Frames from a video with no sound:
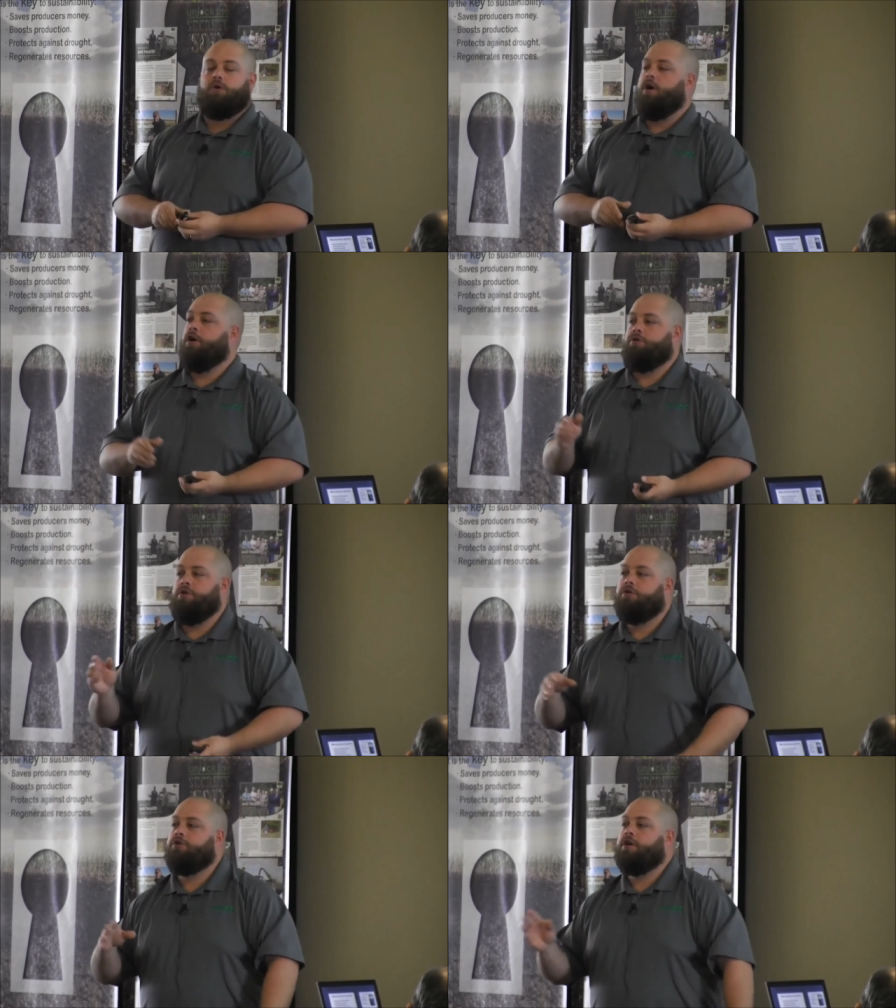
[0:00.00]
The soil
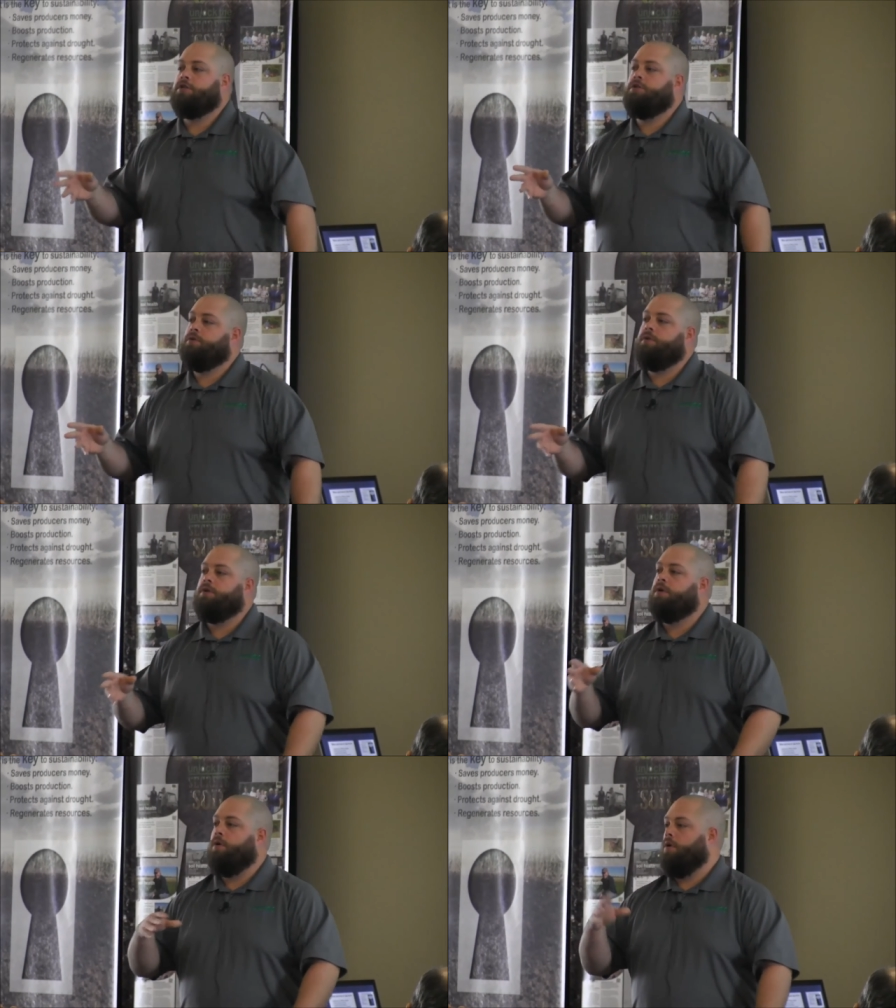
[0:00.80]
health nutrient
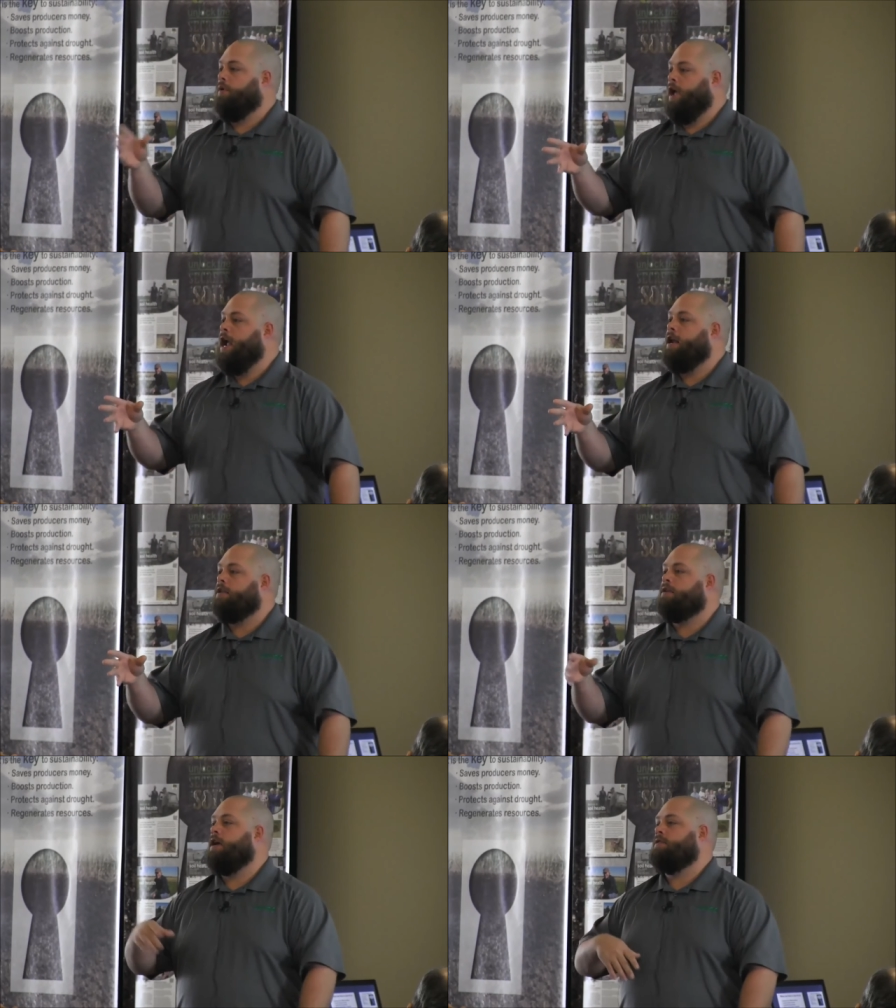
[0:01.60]
tool or, or the
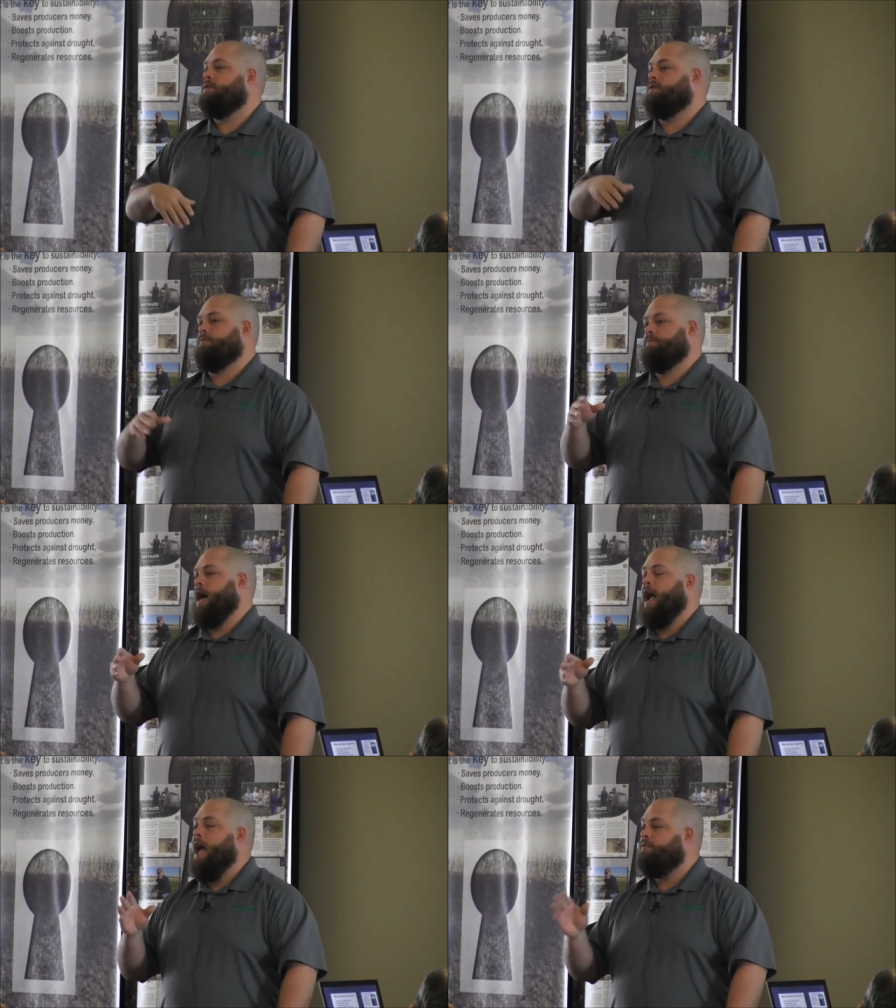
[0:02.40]
Haney test,
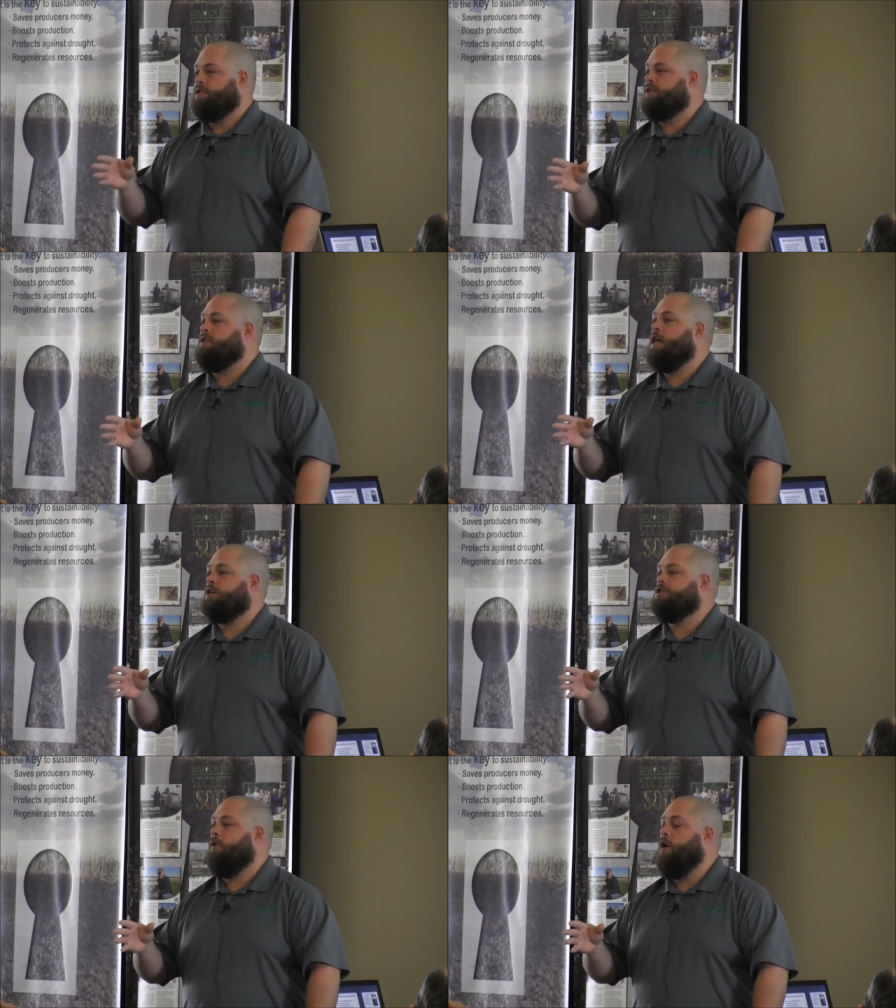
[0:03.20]
I haven't
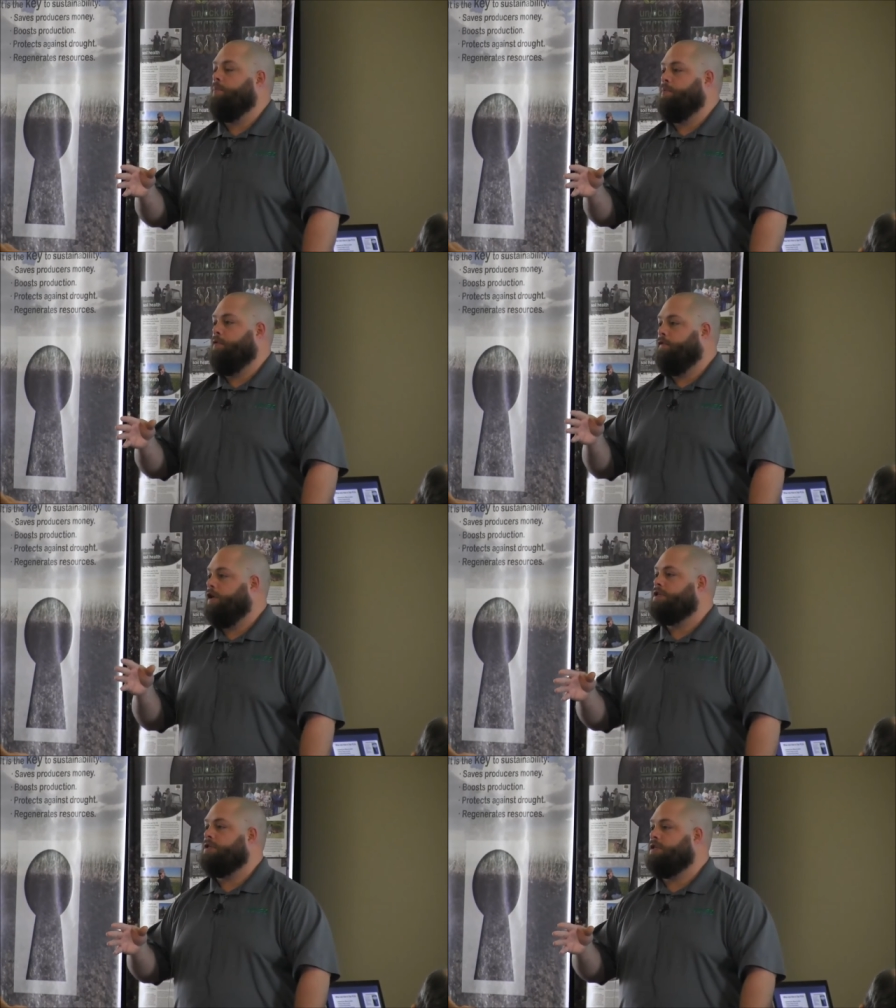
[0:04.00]
seen that show up in
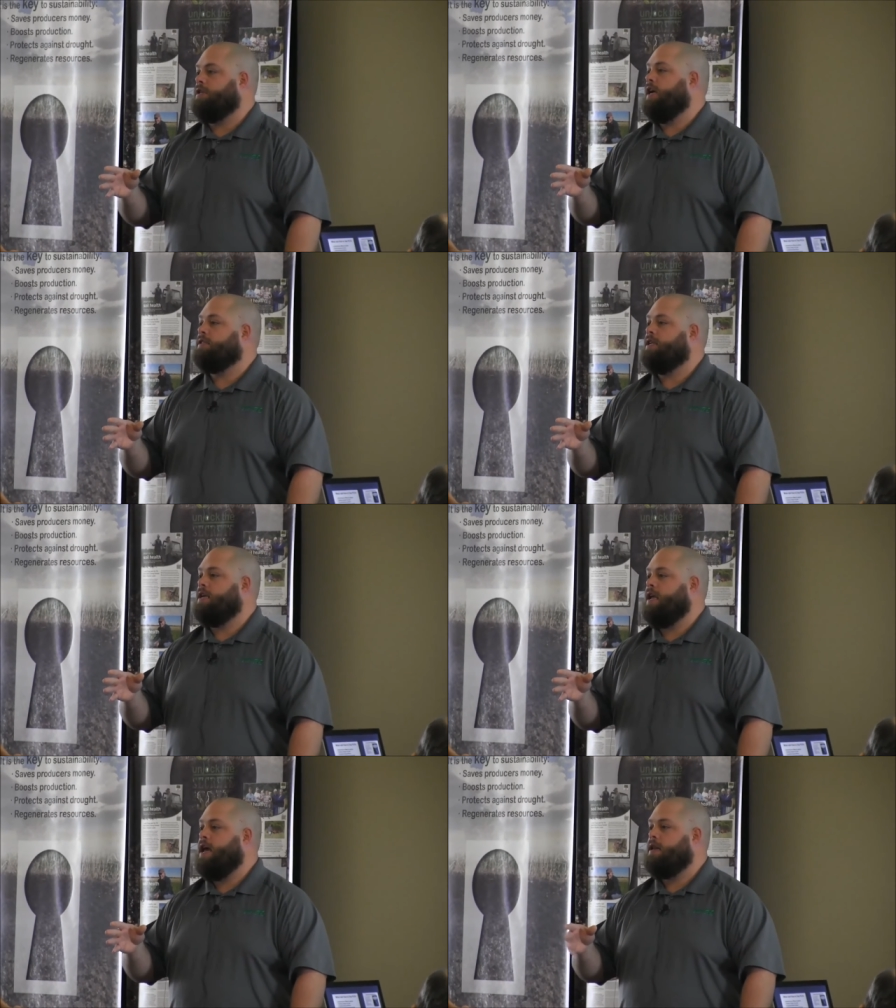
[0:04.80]
proficiency
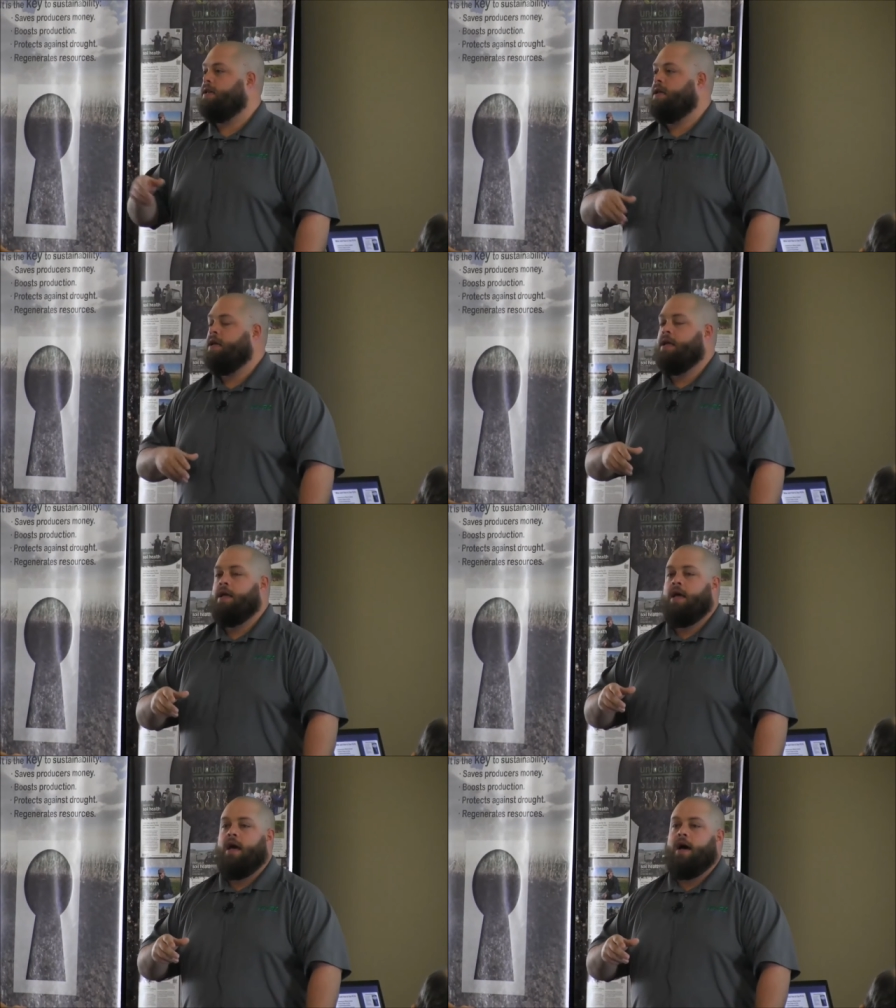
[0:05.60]
testing yet.
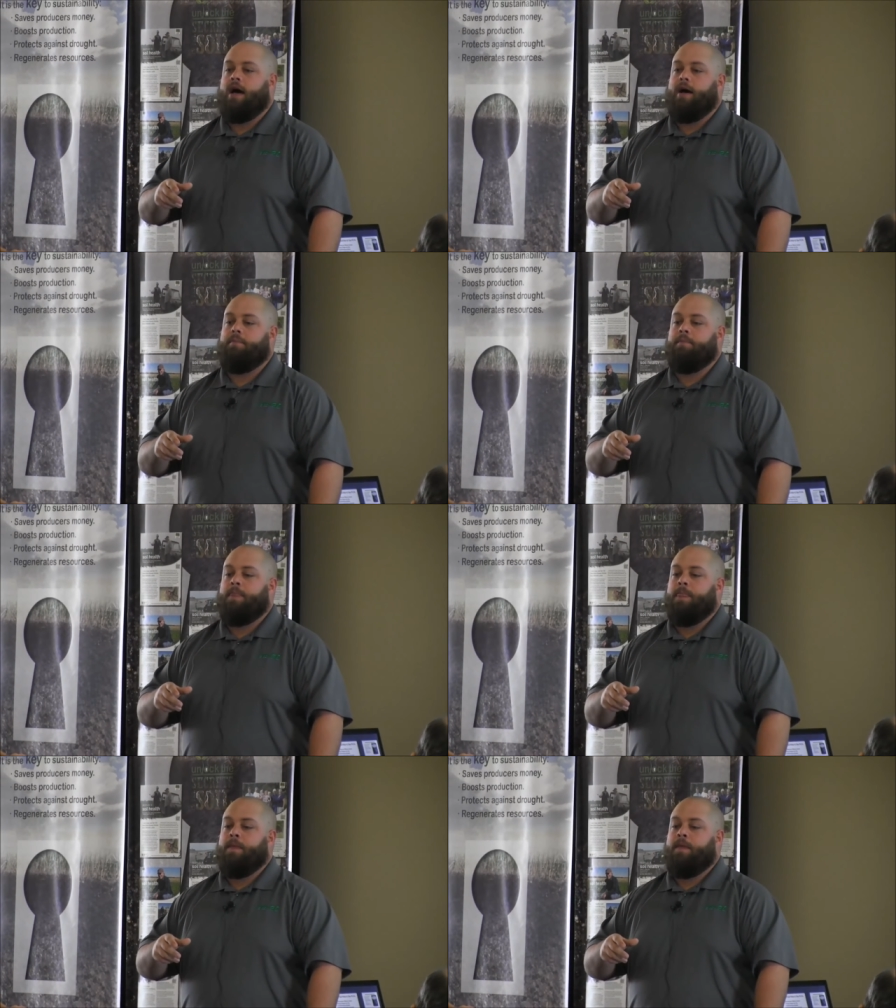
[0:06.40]
Um,